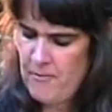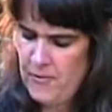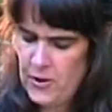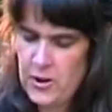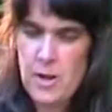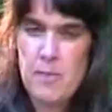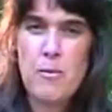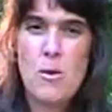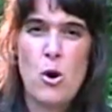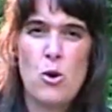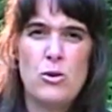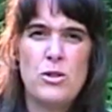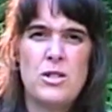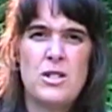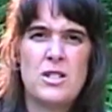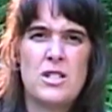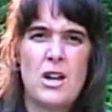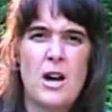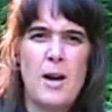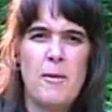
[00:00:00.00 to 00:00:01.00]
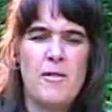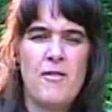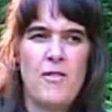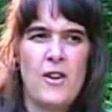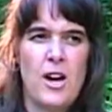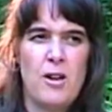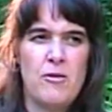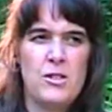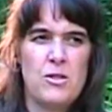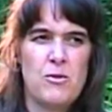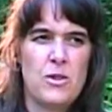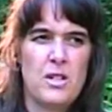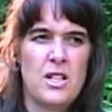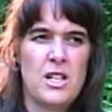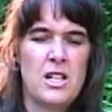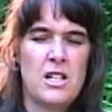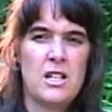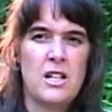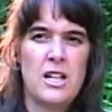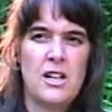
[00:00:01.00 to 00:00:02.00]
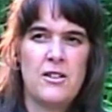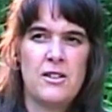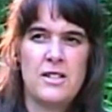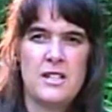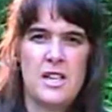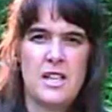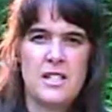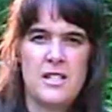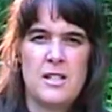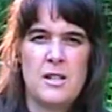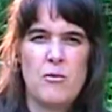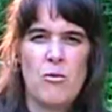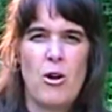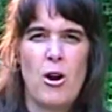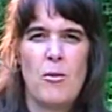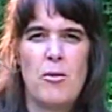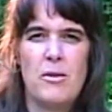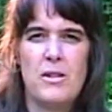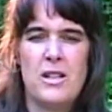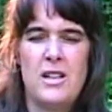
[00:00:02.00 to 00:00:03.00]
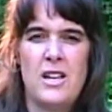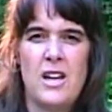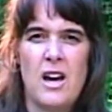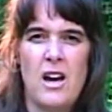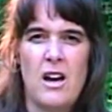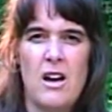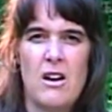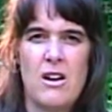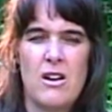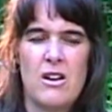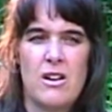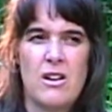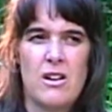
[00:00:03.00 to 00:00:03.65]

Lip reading: For the most time, if I was really clear and testing properly, yeah.